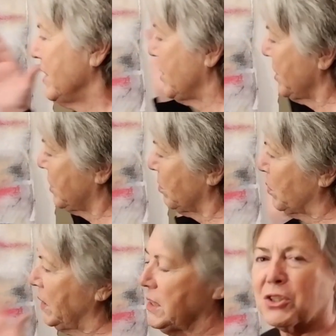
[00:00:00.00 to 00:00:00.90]
just a
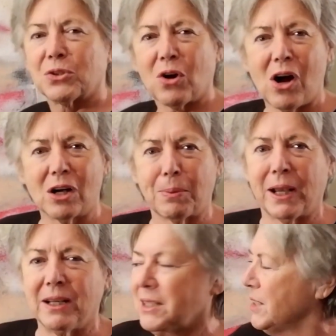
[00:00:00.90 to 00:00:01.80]
really strong
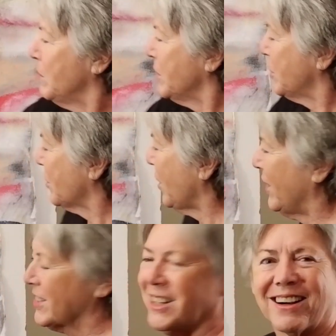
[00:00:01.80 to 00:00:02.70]
painting with
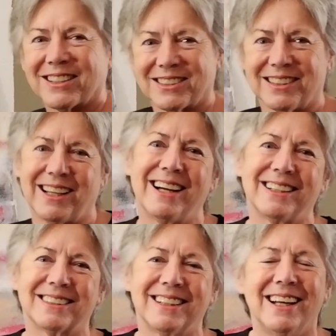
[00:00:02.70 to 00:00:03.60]
strong darks and
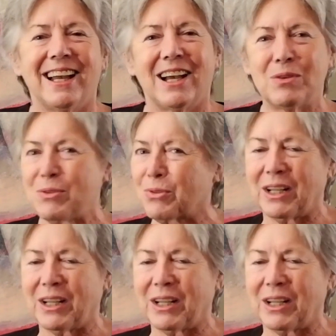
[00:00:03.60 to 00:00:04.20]
lights, and we've